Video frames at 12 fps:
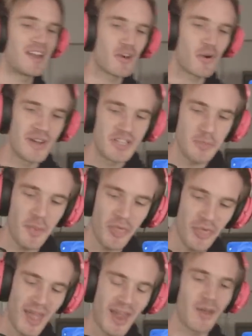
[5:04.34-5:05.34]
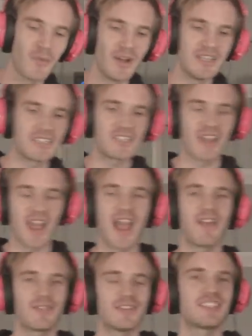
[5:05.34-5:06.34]
cringy, pathetic ones that I
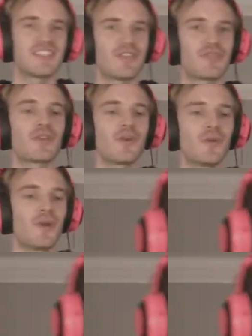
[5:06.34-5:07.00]
have to sit through?